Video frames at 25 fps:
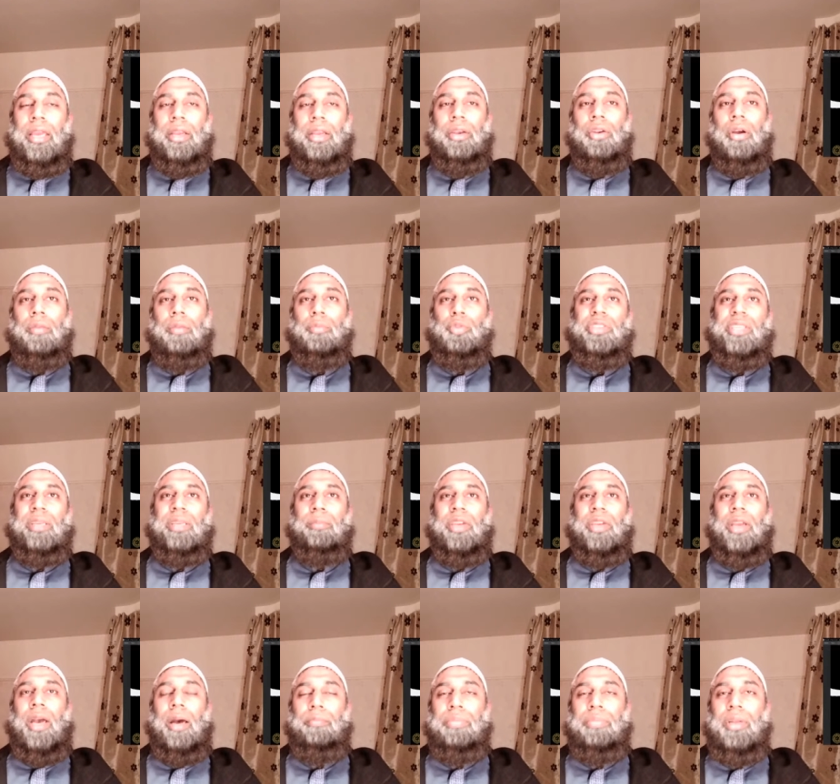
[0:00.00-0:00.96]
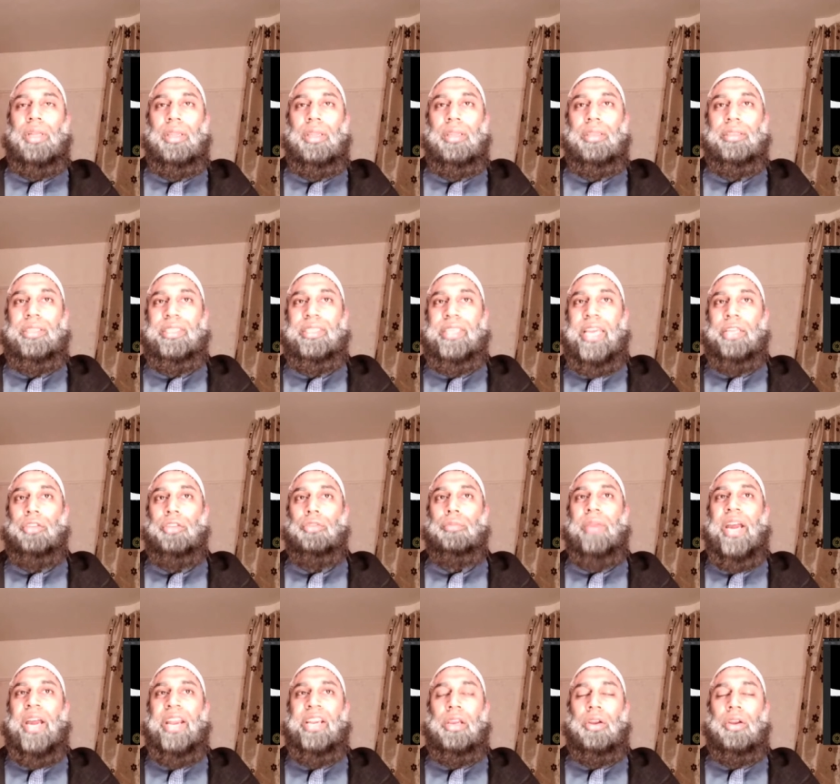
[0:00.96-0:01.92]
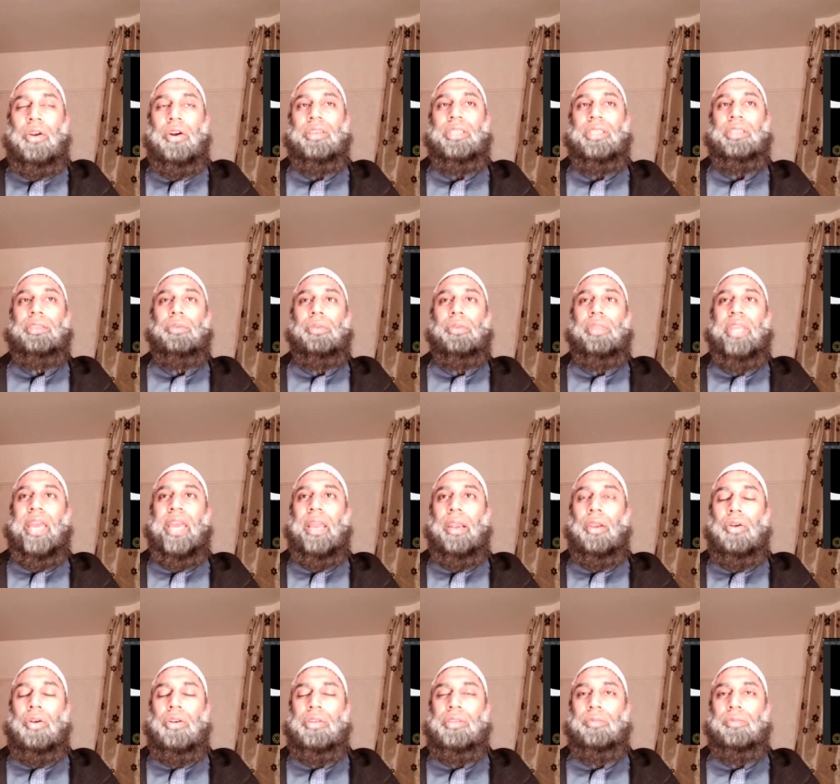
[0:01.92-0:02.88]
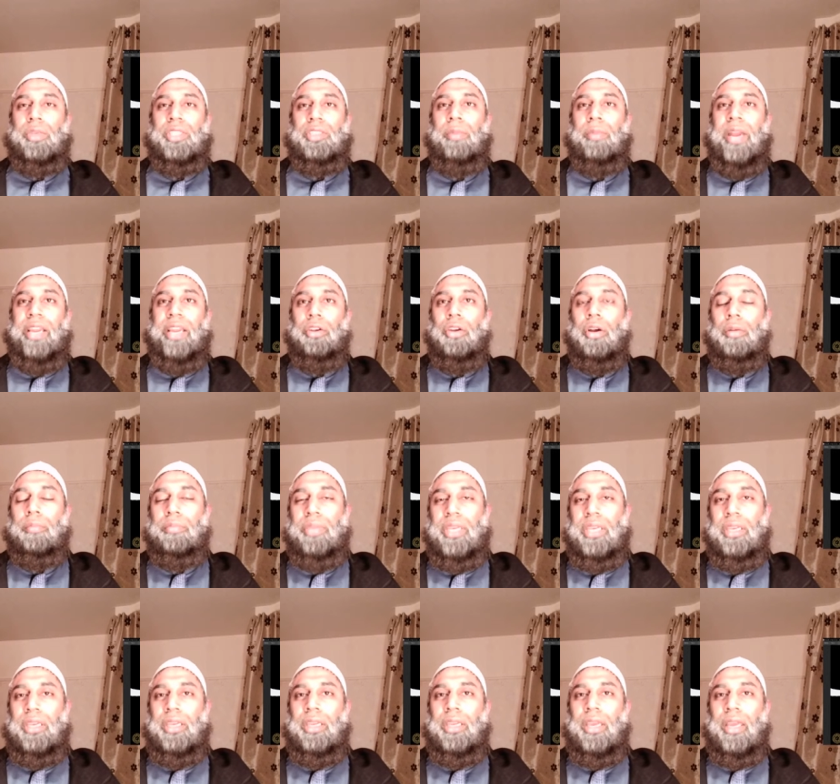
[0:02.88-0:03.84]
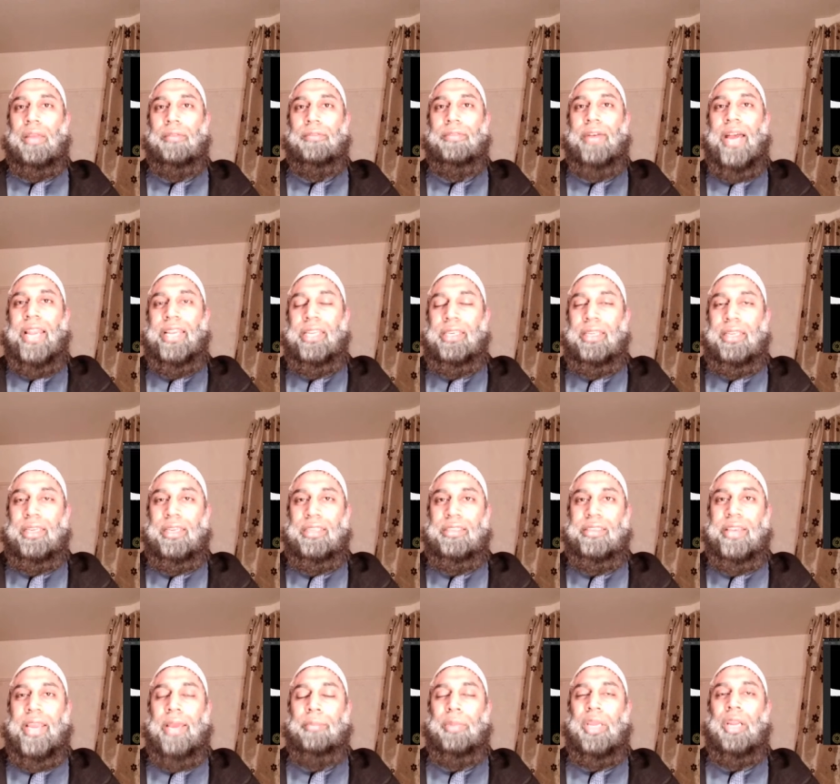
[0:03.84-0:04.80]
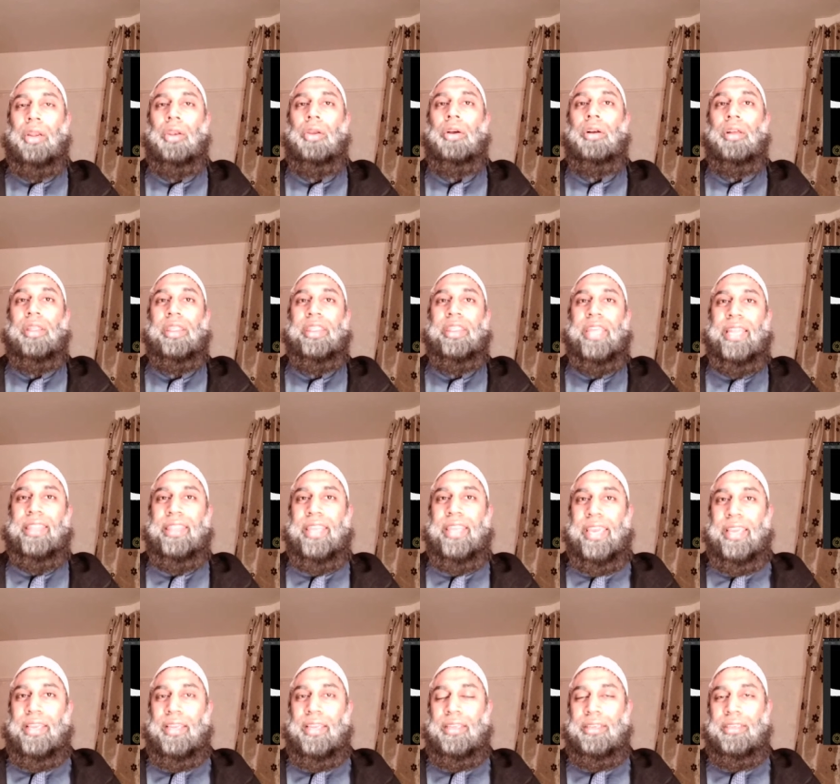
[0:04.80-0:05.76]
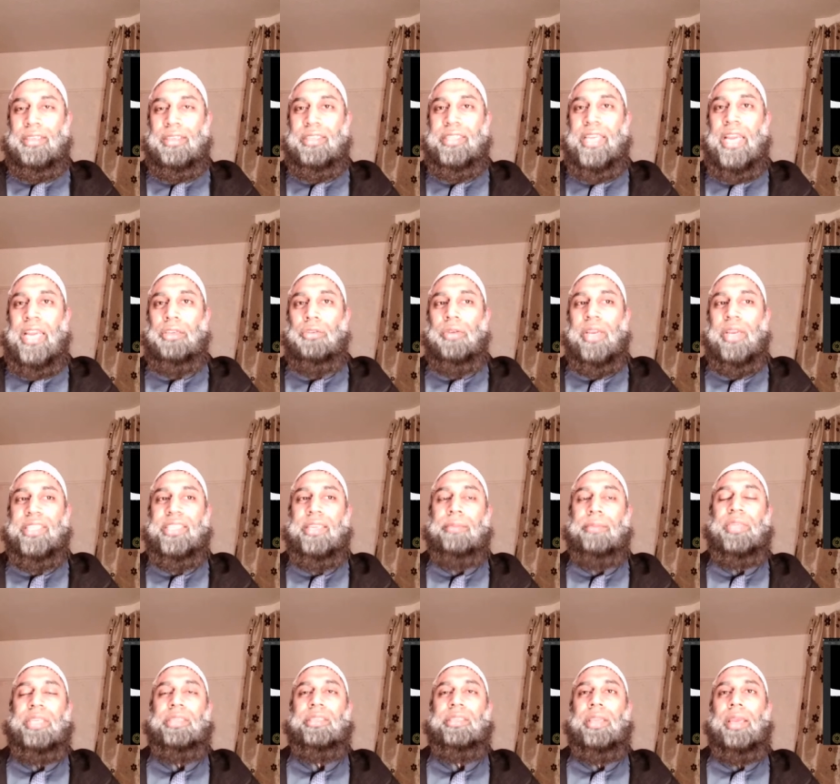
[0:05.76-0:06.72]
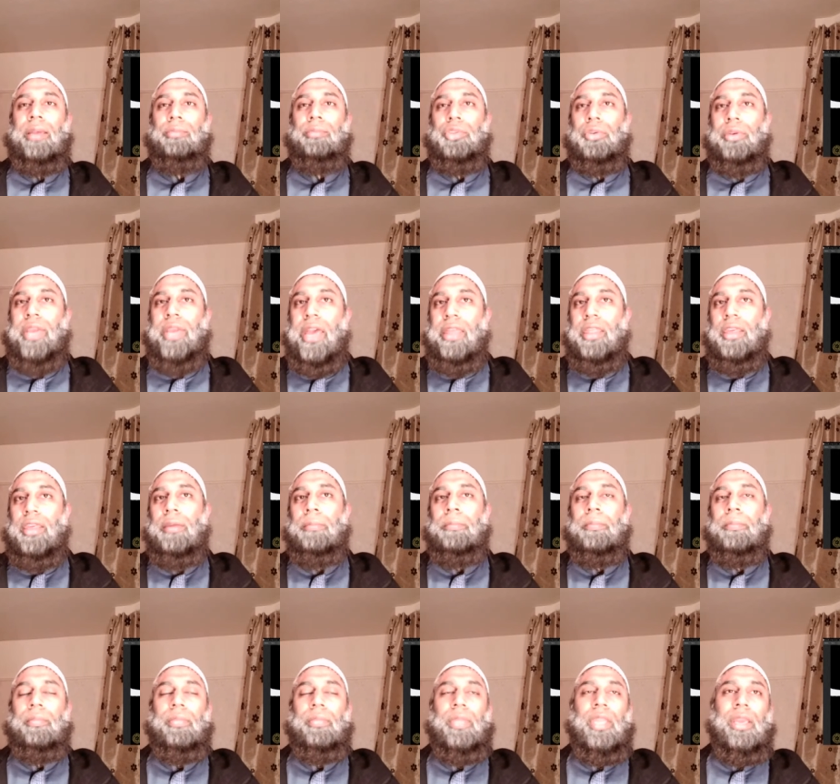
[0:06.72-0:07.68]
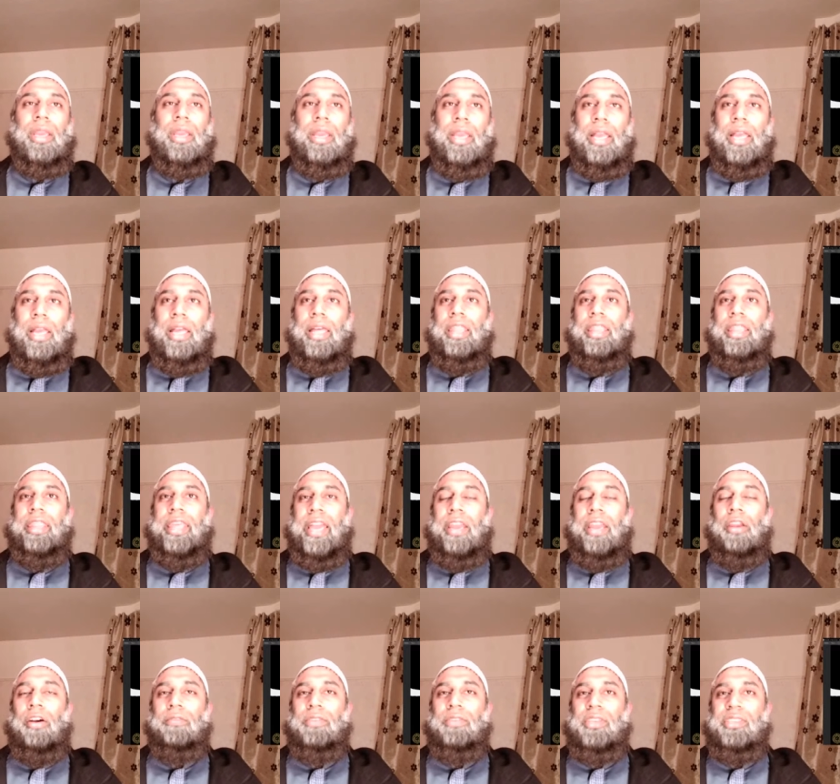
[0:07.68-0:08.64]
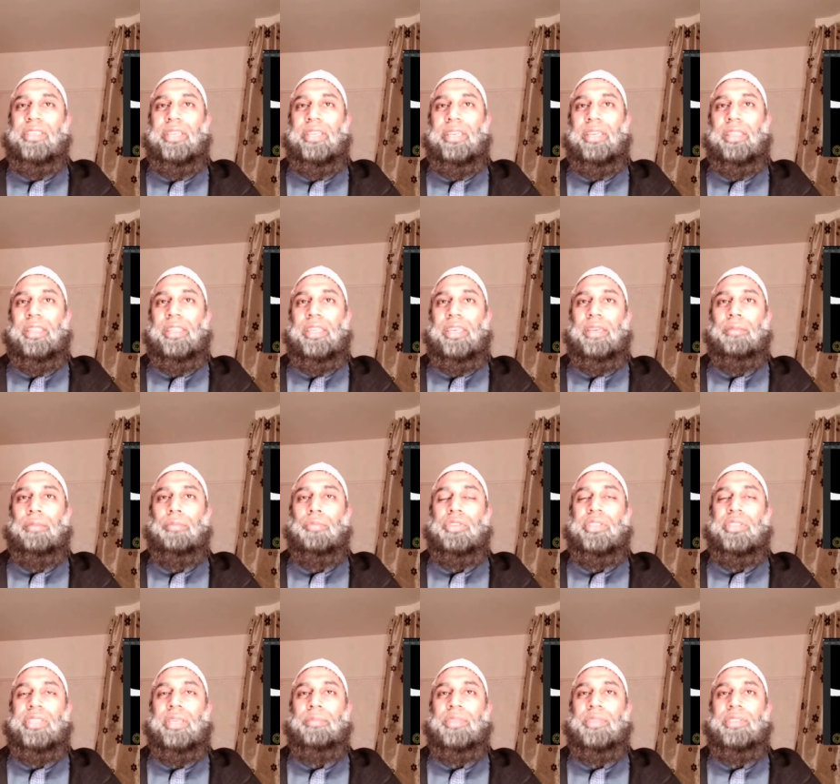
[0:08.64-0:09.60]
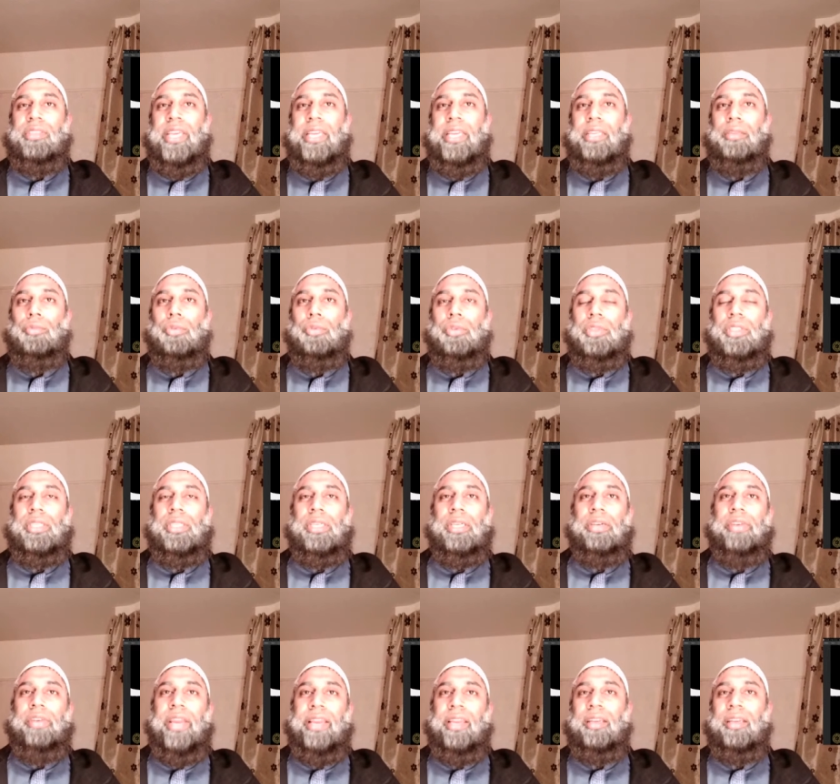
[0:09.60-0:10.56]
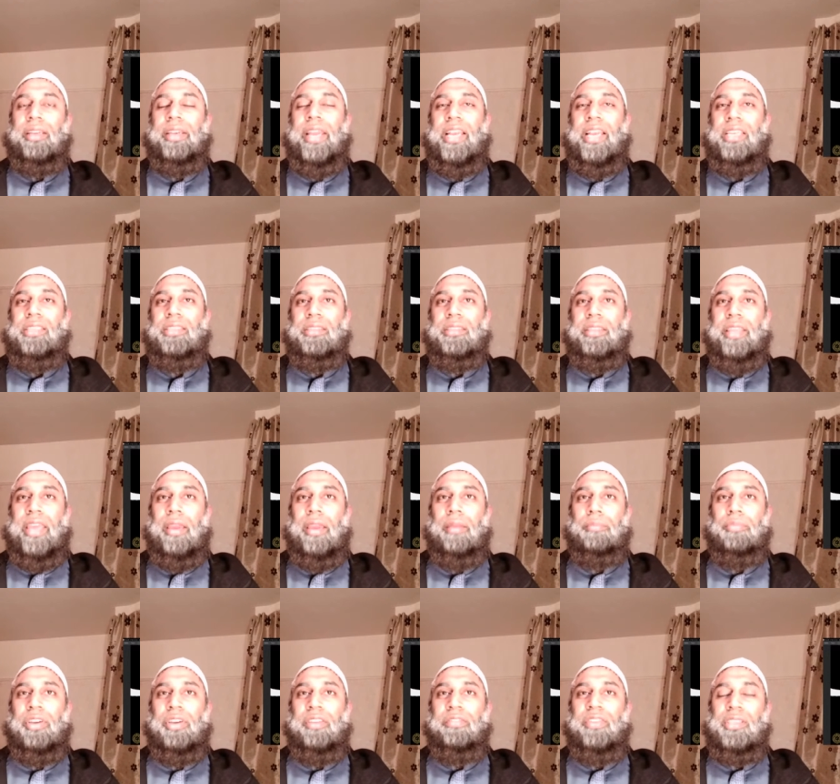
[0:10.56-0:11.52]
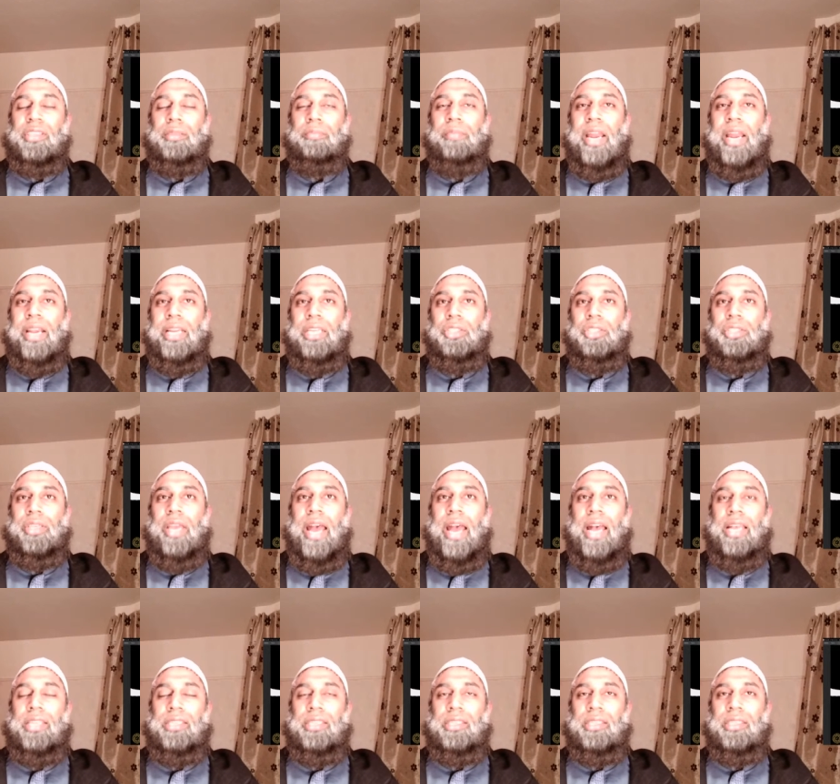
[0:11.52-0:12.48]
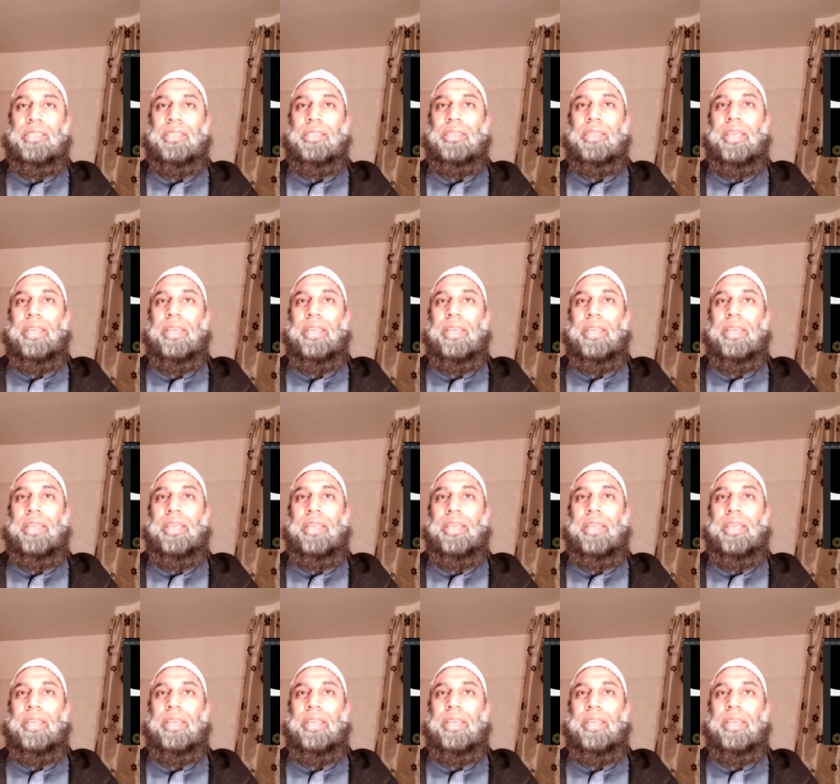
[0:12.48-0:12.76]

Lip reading: non-Muslim couple decide to marry according to their laws, which might not be valid in Islamic law, then they decide to accept Islam together, then obviously the Muslim state would recognize their previous marriage as